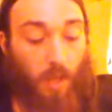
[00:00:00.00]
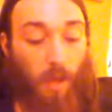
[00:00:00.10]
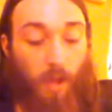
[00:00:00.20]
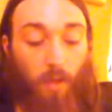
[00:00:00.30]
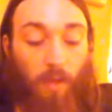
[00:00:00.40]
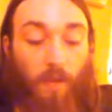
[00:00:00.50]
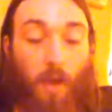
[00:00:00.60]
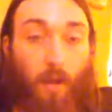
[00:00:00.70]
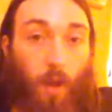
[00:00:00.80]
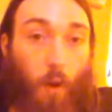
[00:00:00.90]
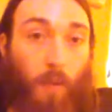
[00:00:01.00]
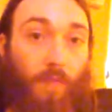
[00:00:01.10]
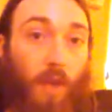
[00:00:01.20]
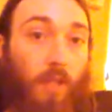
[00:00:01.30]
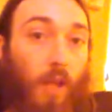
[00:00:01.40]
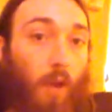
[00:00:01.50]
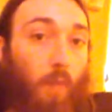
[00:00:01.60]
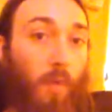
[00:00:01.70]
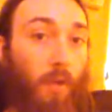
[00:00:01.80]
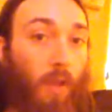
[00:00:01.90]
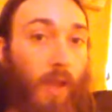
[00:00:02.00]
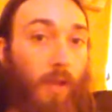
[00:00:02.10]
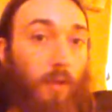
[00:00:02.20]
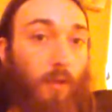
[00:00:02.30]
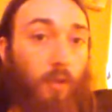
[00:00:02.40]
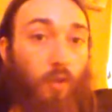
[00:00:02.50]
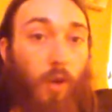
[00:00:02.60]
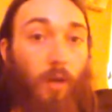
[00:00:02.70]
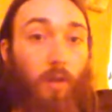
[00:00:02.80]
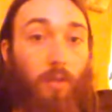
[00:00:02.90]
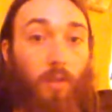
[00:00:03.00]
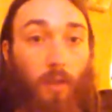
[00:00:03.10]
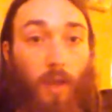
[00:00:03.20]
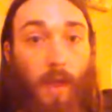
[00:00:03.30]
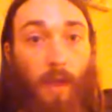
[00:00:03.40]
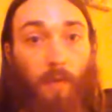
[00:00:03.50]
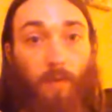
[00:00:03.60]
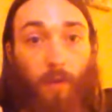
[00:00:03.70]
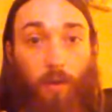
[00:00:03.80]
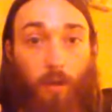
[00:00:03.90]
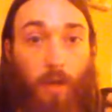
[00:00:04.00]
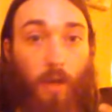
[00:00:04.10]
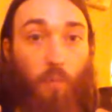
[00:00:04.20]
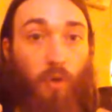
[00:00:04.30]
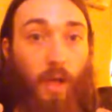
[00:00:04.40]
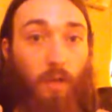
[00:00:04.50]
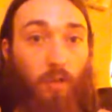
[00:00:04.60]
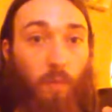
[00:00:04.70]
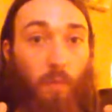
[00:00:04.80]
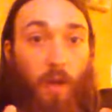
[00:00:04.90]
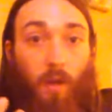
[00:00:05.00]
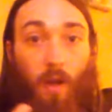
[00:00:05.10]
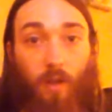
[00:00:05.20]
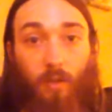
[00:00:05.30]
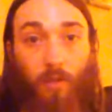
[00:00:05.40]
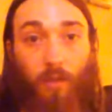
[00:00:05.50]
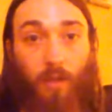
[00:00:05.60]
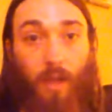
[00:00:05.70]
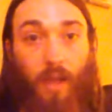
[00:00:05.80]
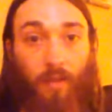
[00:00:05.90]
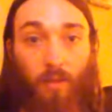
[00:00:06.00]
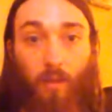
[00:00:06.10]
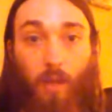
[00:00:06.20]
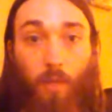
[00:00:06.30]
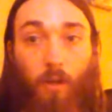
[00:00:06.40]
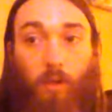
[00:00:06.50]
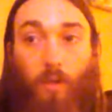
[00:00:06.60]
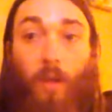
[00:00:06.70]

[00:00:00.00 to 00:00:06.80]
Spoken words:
and they've got an open-face helm like the Shredder. So they have good head protection, but not as good as the Clubber.